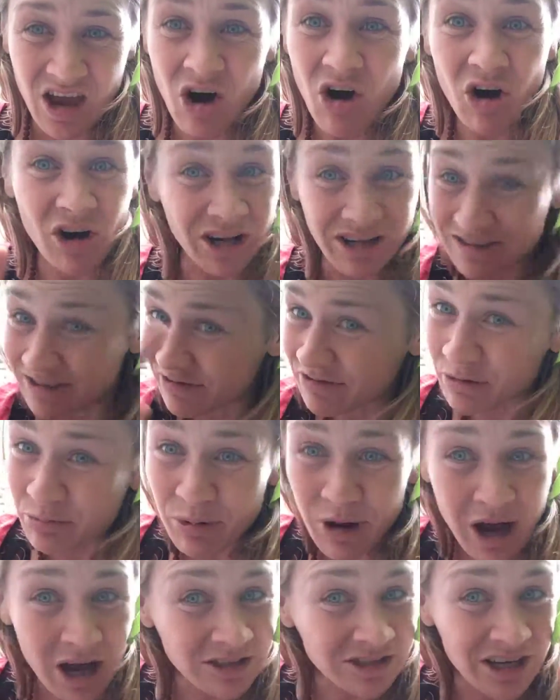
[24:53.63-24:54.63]
on a different
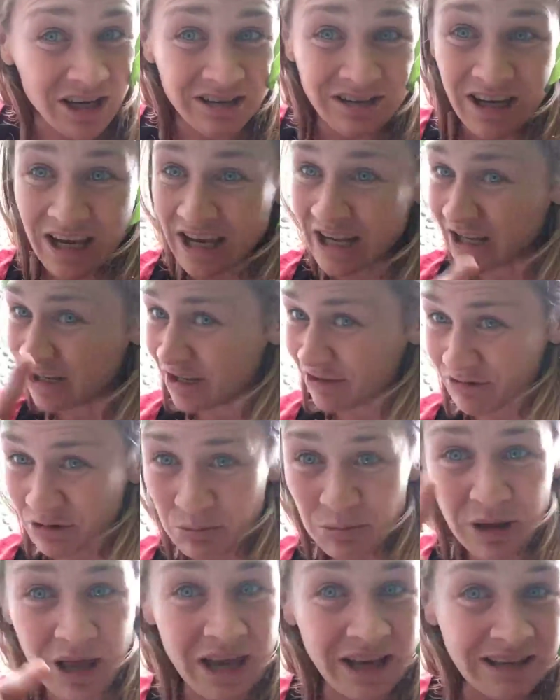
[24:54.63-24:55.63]
project, in a
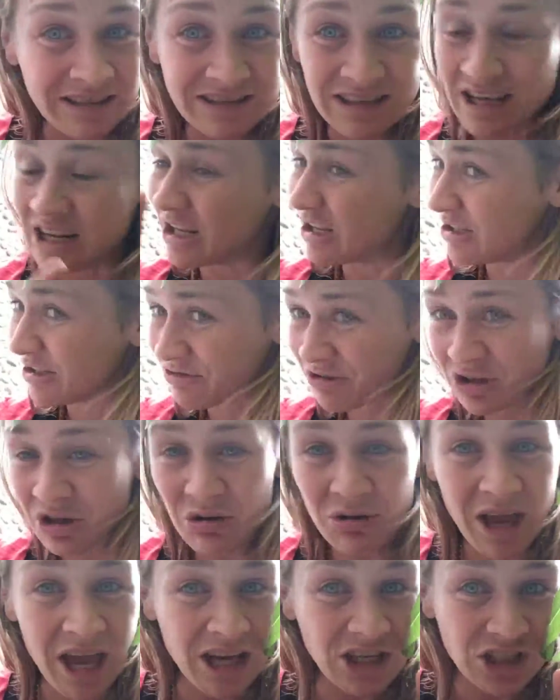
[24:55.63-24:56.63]
different place, in a different
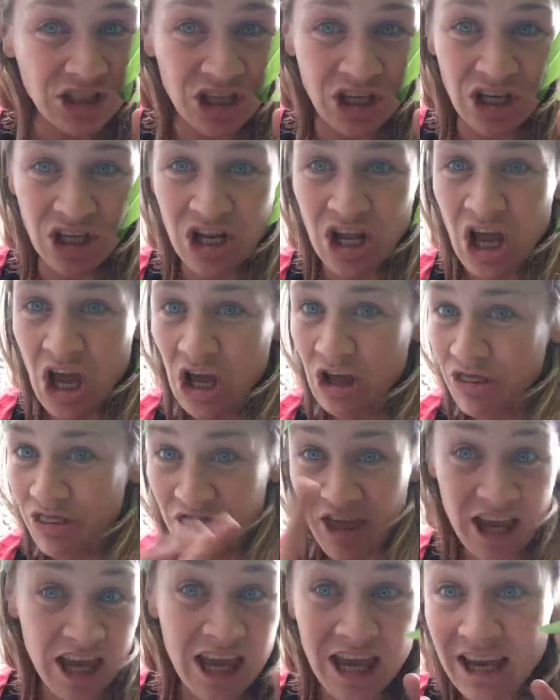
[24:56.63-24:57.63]
location,
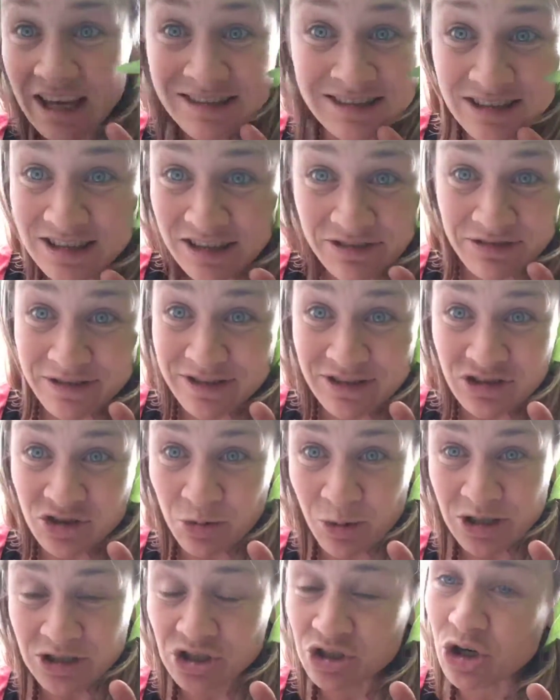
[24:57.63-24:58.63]
thinking it's a different
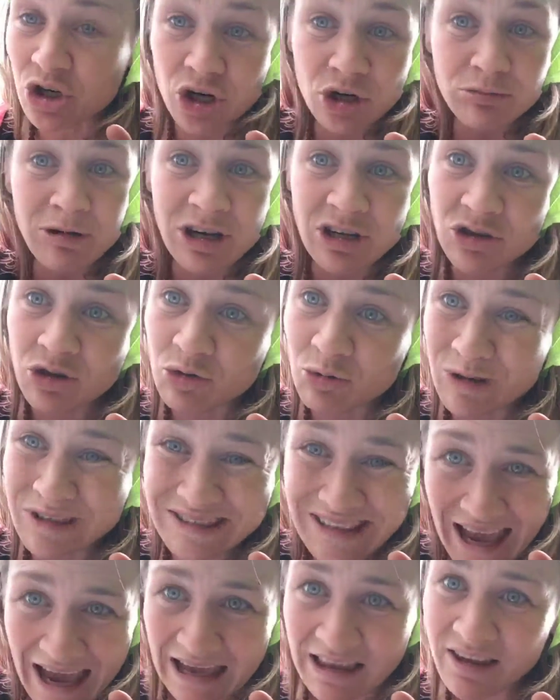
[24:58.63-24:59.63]
situation. You're going to run into
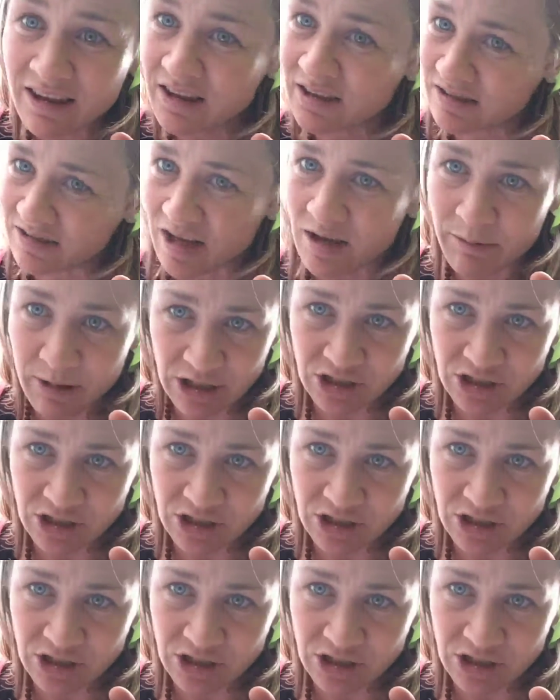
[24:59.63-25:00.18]
exactly the same